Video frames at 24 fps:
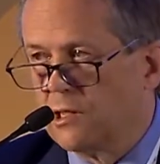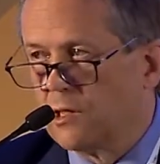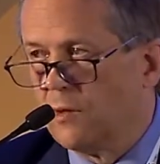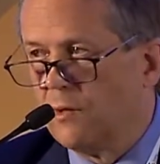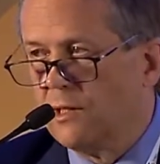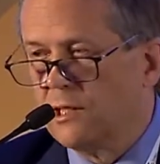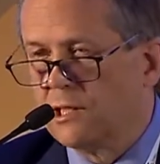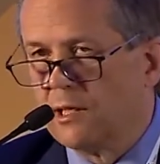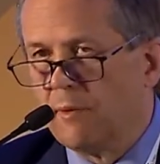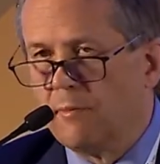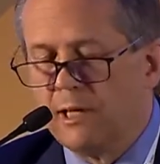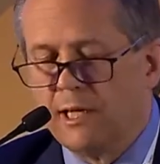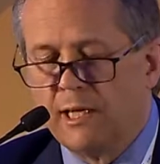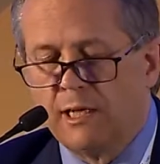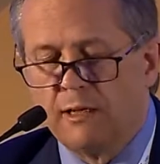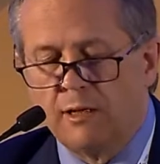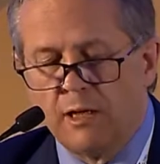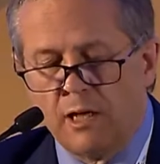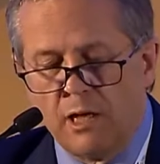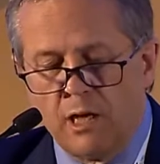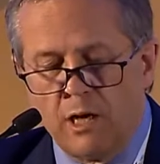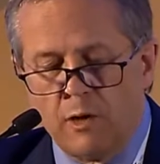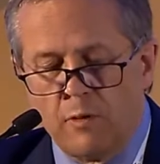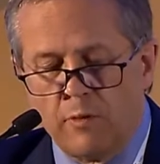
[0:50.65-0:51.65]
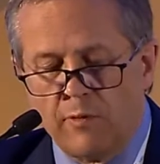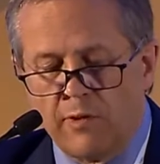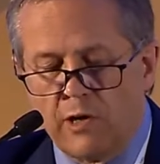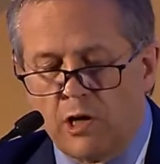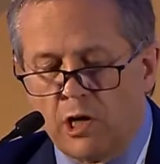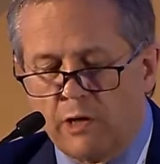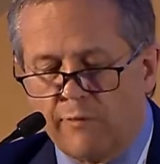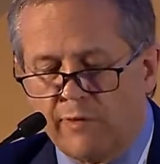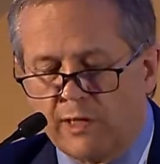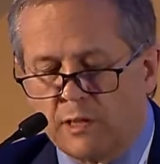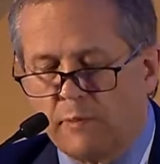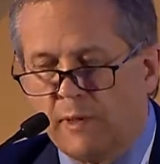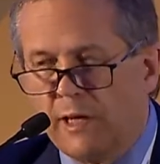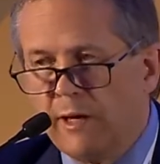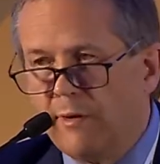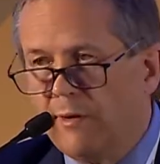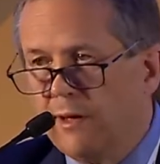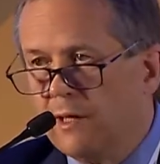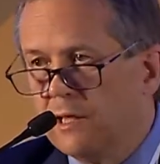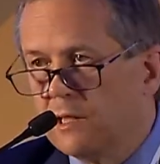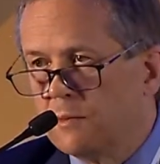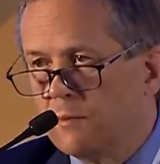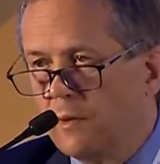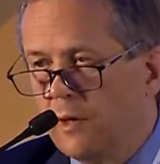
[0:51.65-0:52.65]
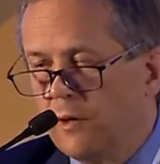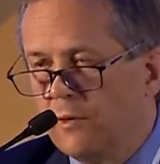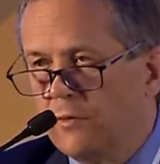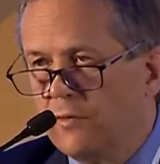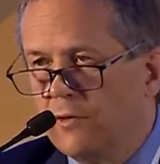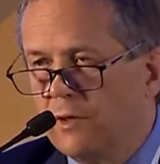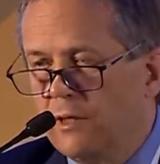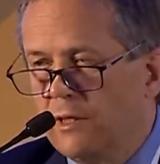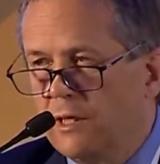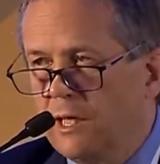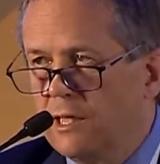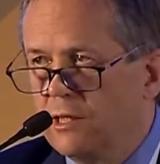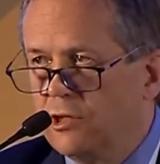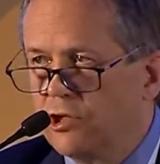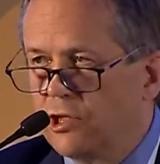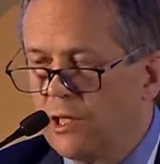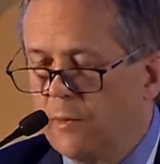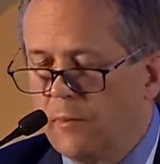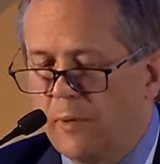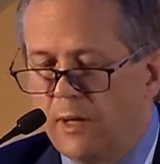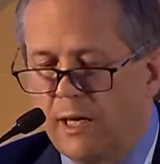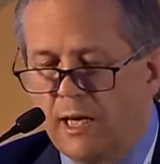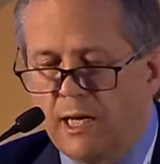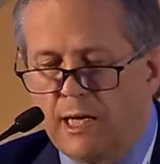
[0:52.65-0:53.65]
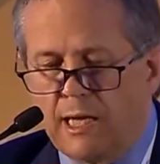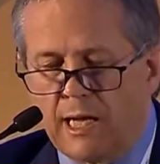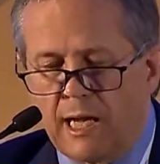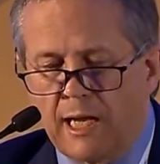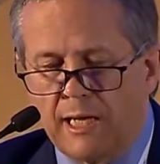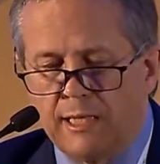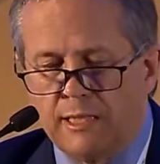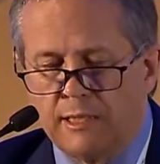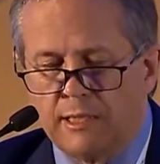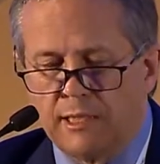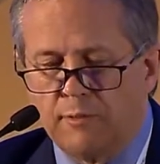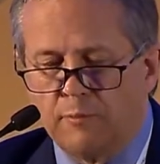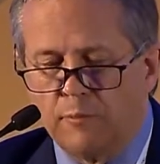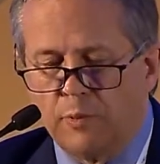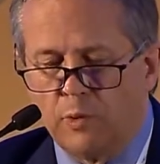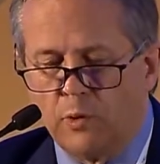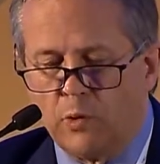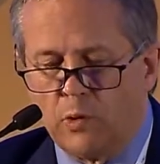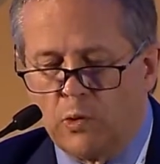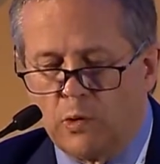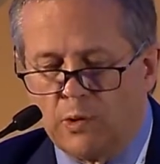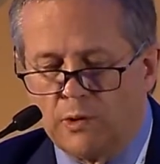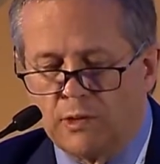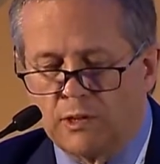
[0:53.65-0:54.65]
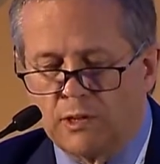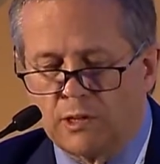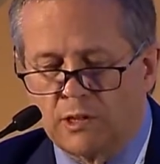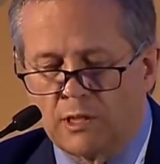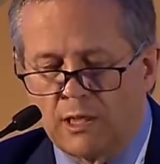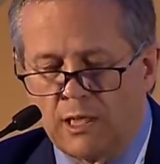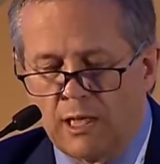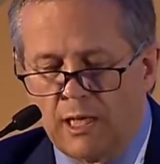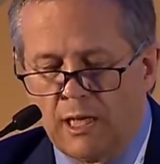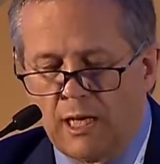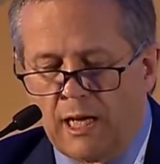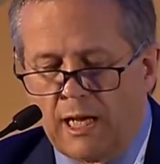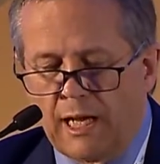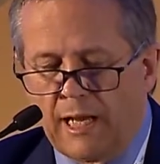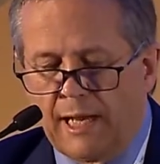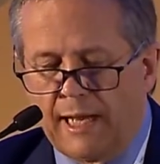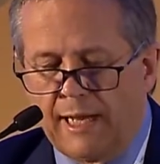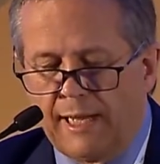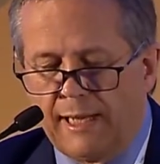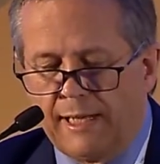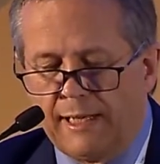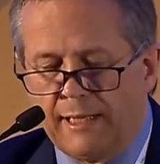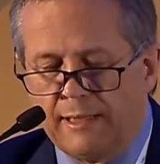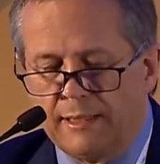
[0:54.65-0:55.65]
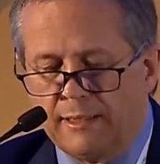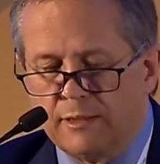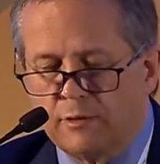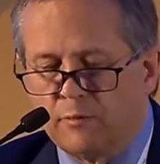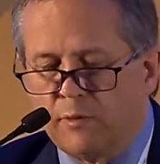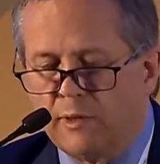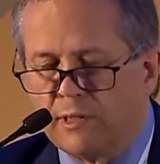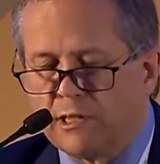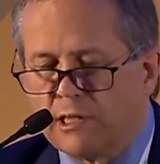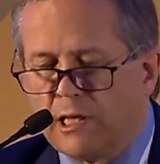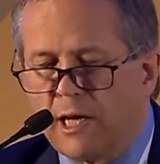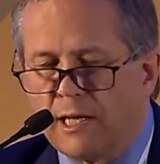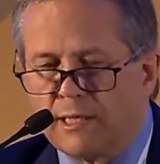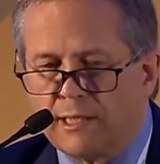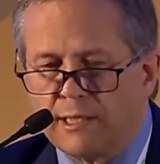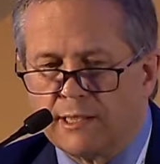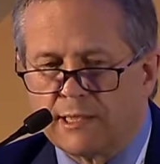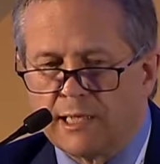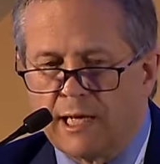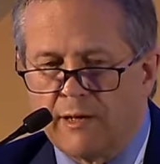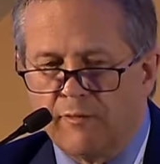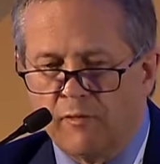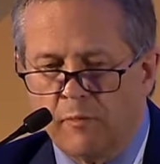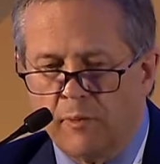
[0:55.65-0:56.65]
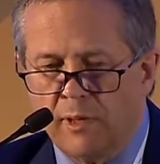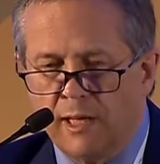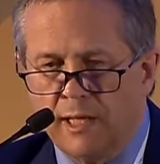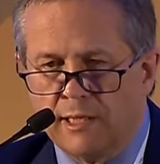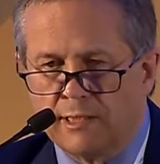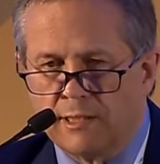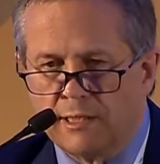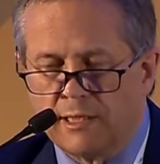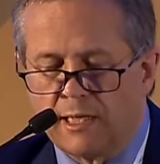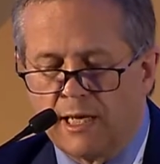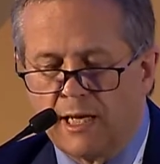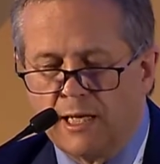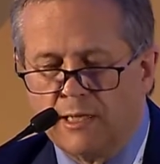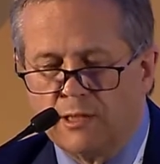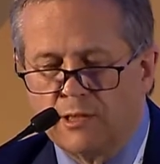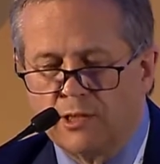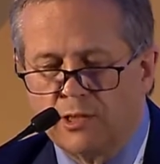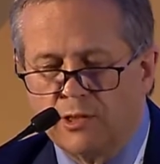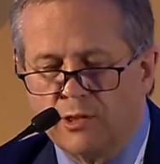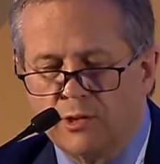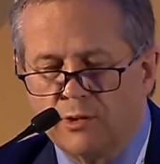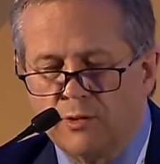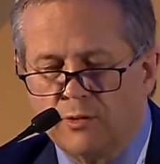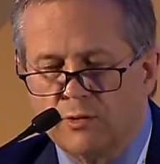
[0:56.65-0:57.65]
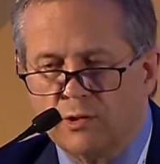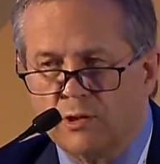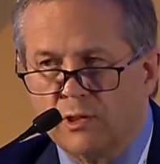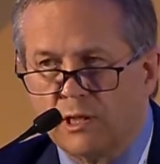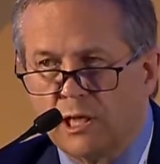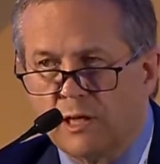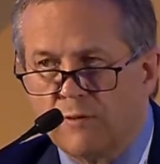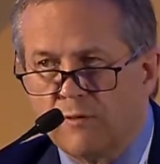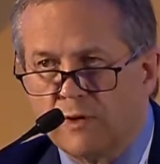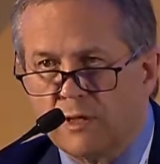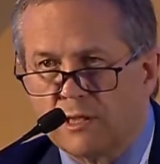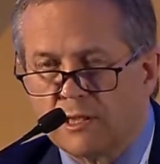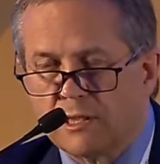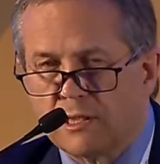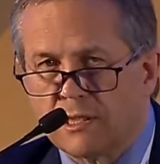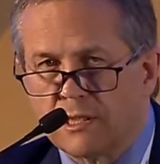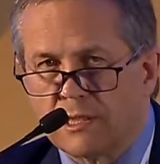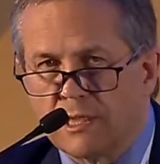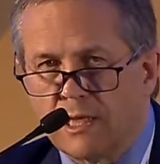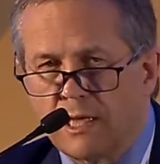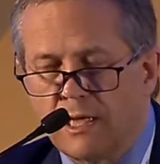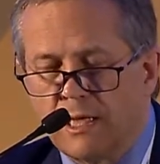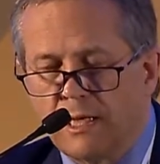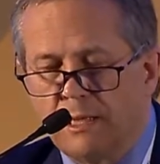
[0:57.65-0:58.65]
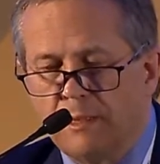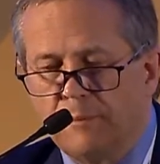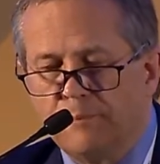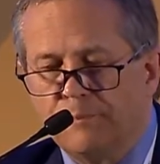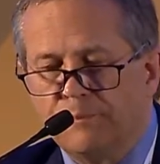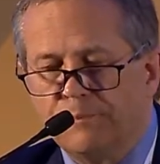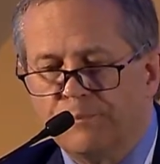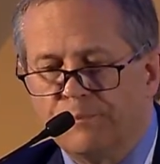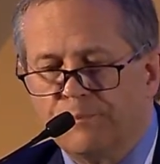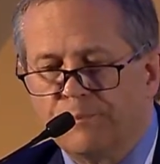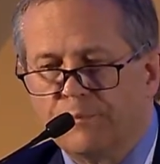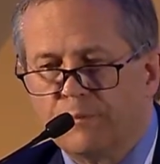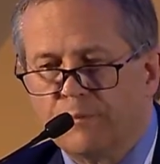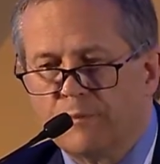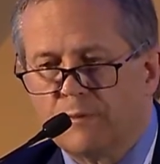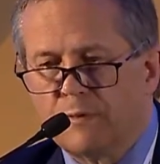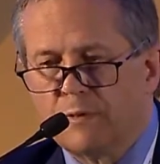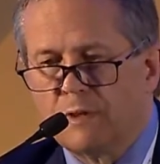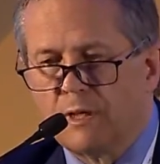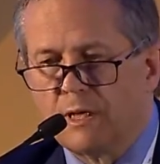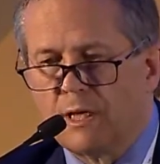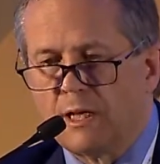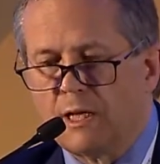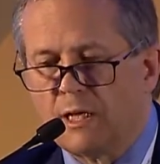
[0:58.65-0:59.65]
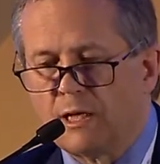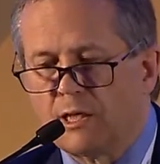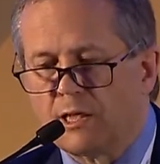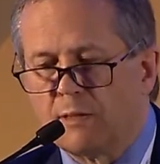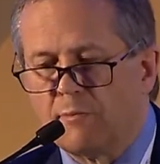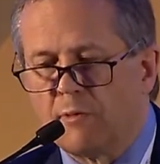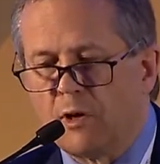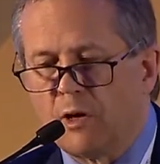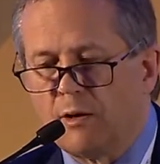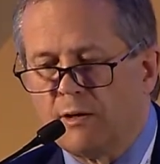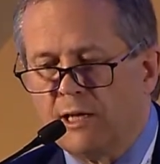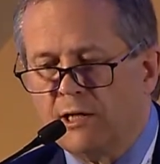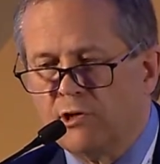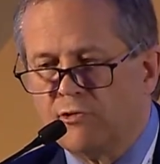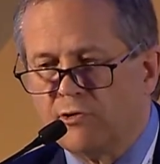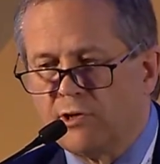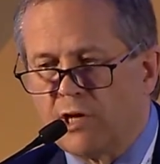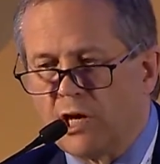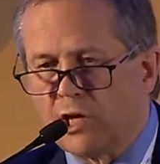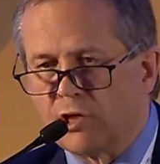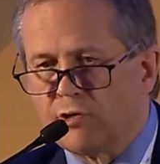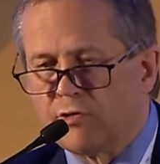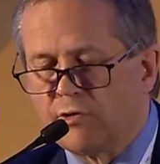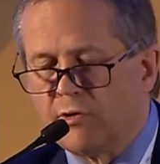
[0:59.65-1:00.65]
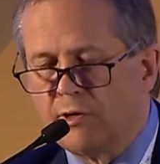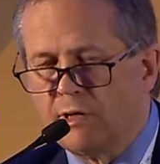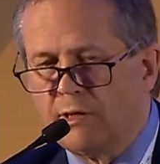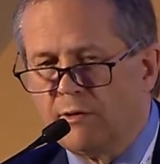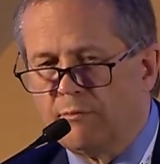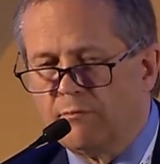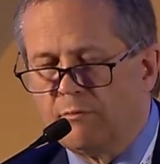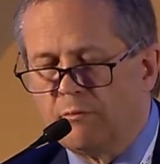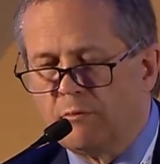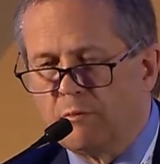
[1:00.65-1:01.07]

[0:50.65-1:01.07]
So he's somebody with a lot of experience both in shipping and in ports, and we're delighted to have him here today to give us some introductory